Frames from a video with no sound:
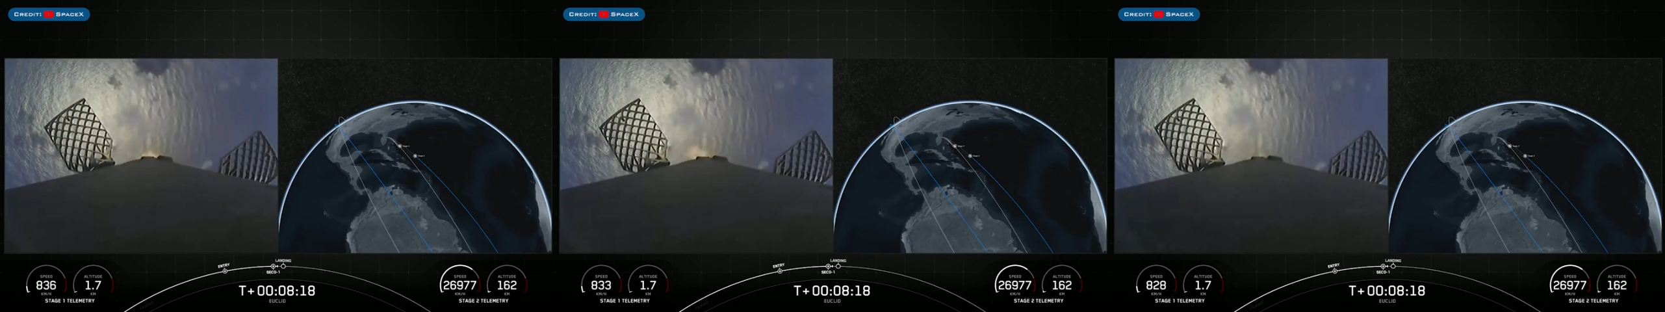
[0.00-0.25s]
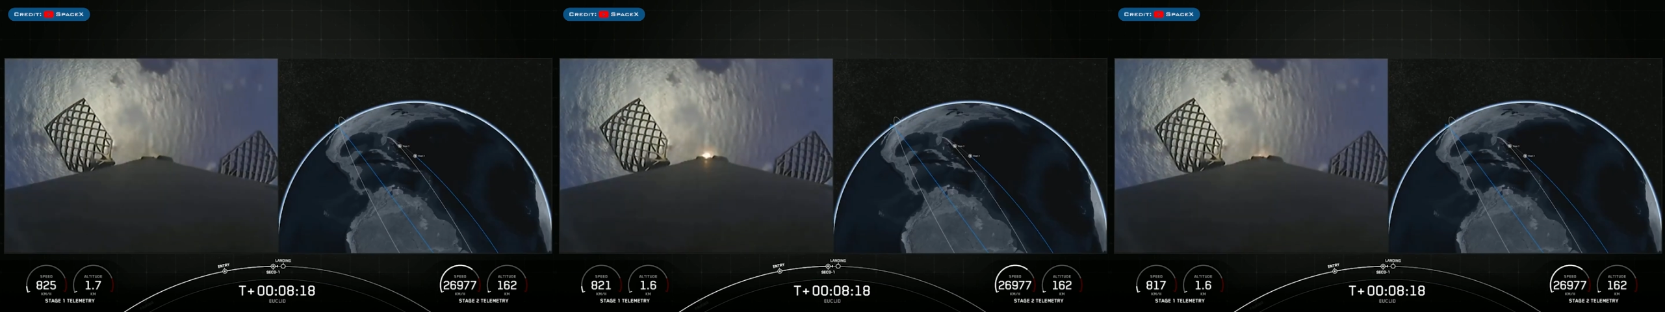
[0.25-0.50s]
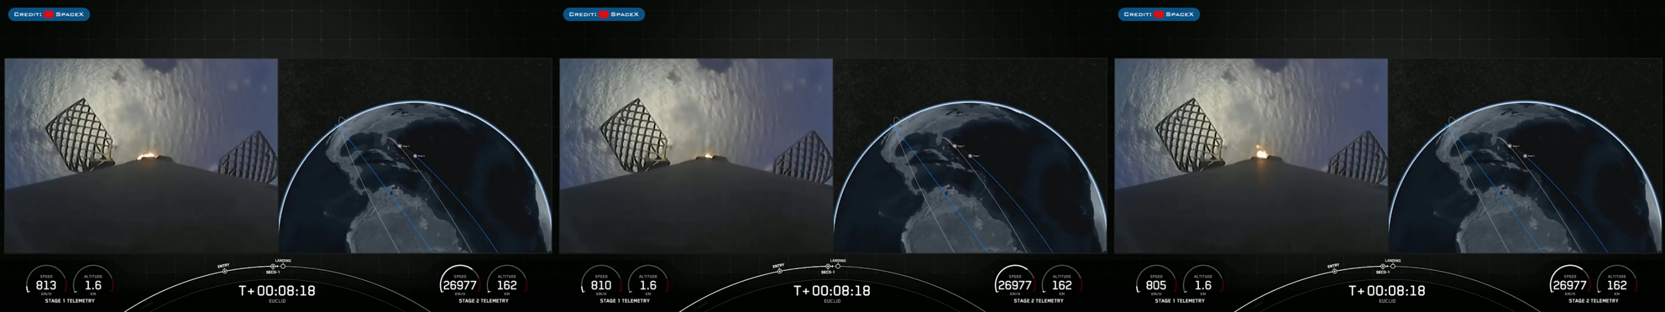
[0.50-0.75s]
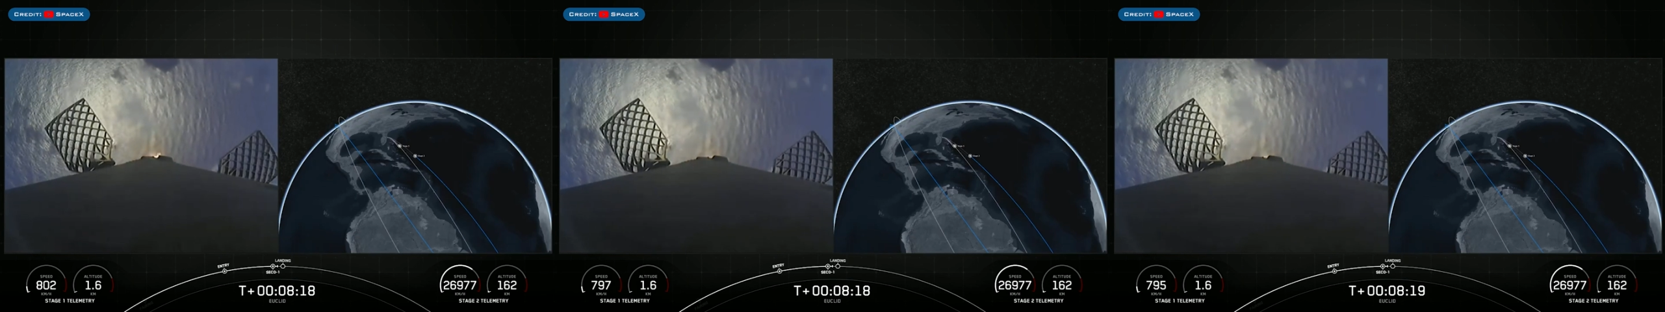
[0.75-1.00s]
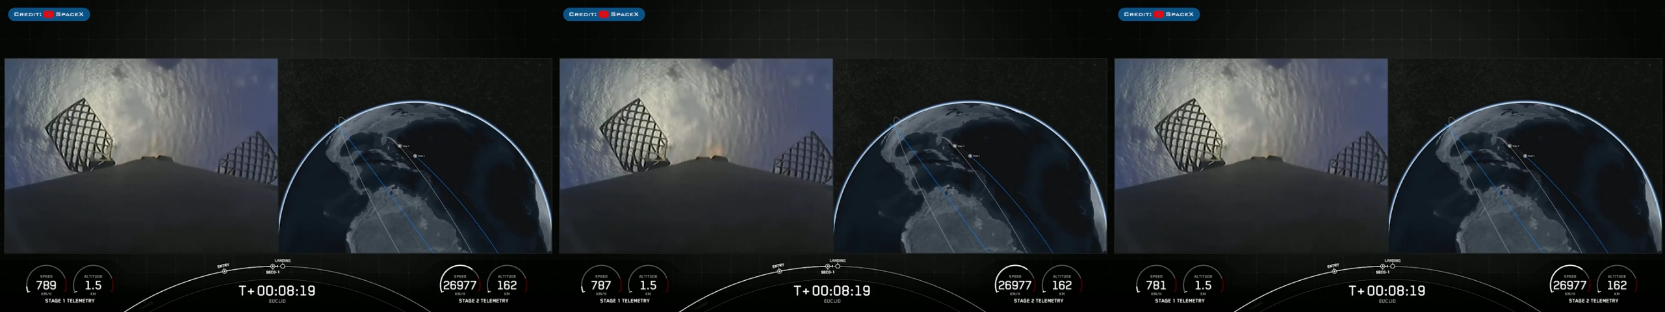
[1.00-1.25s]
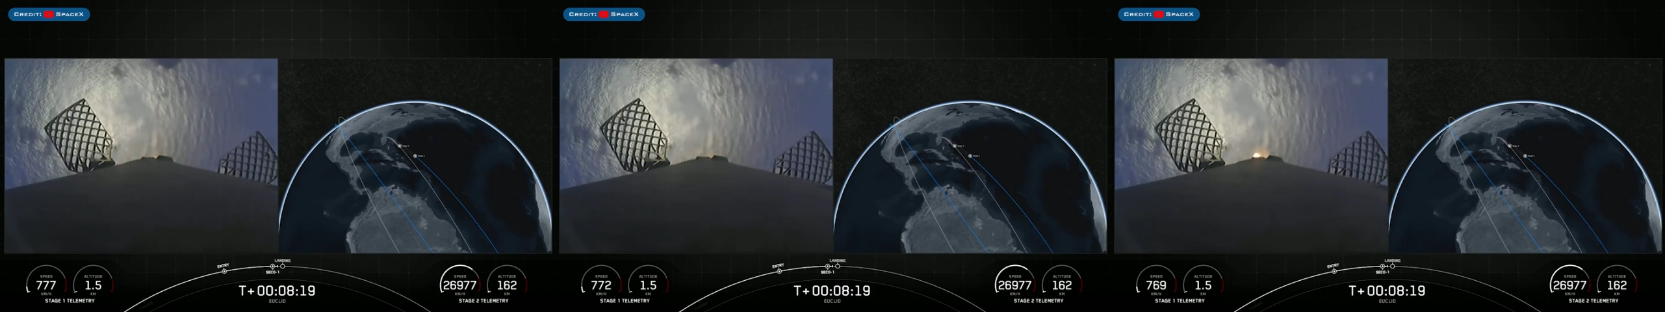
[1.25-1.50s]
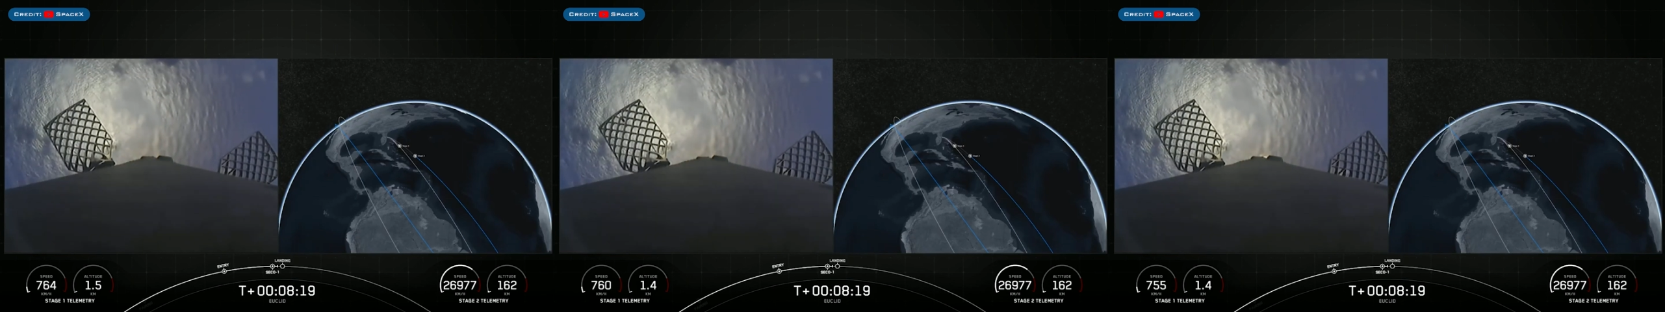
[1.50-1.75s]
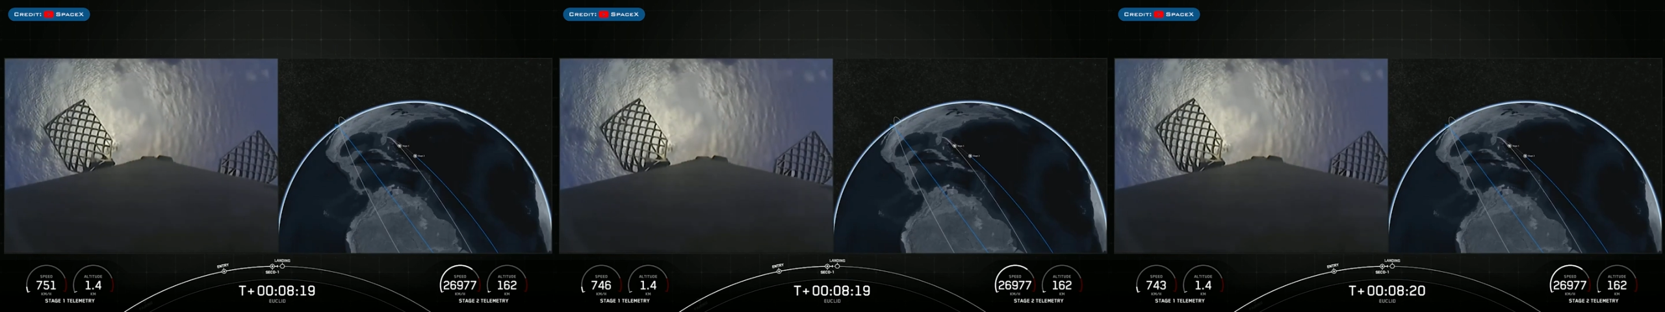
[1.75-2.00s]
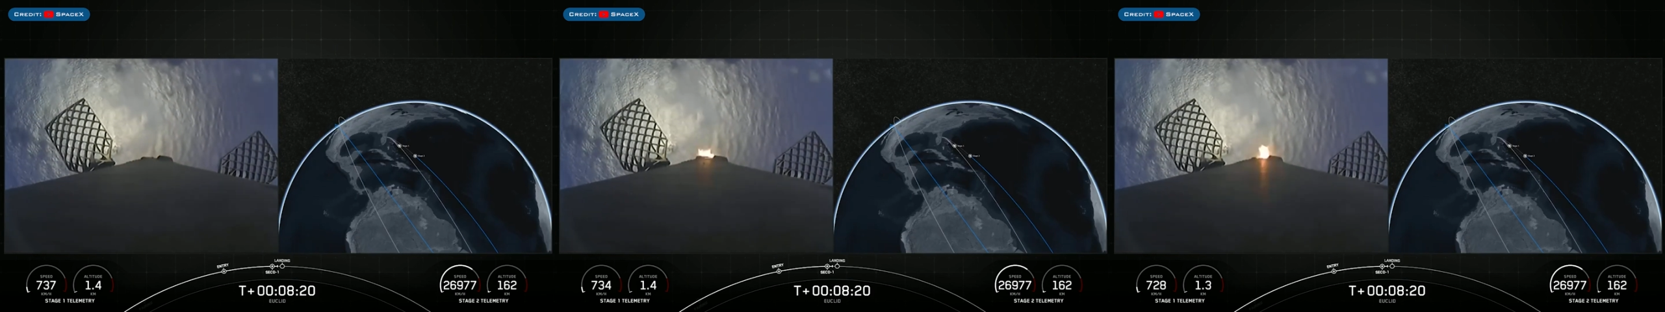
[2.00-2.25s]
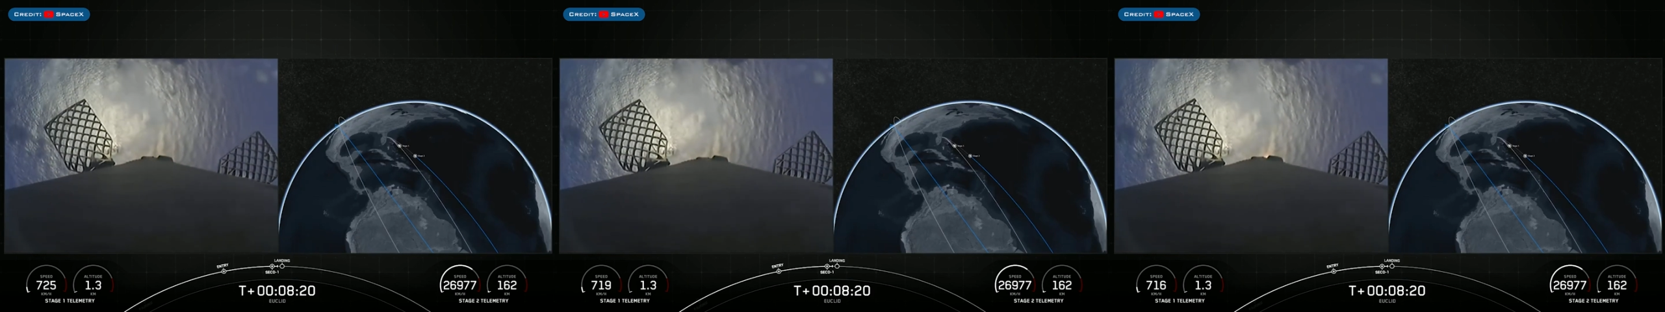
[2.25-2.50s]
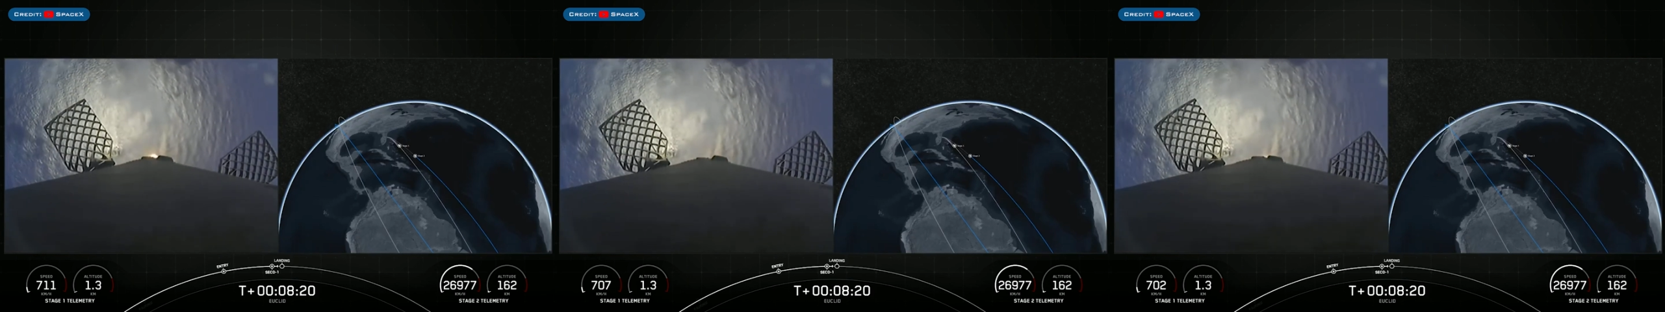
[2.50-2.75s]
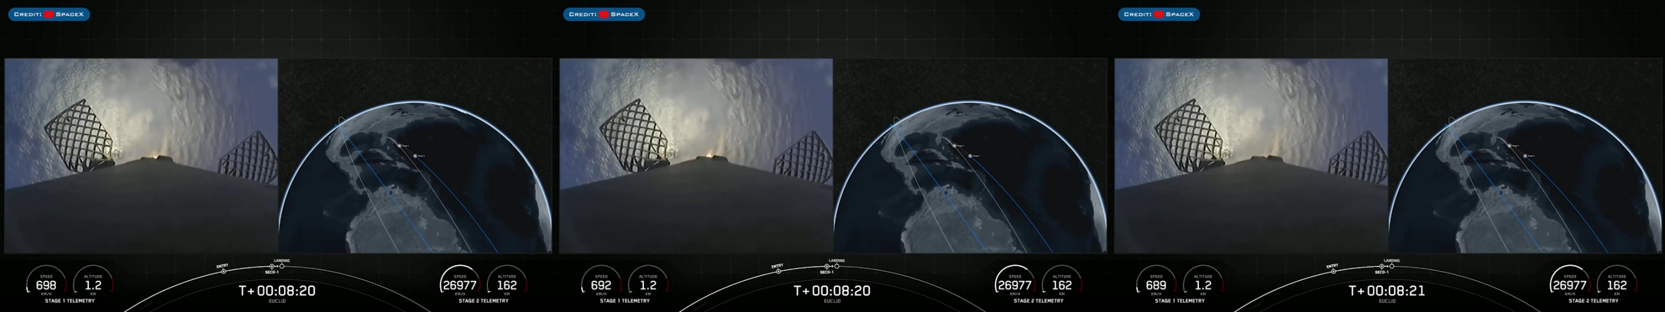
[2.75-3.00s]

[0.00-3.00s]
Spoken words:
Nobody's mouth can be seen.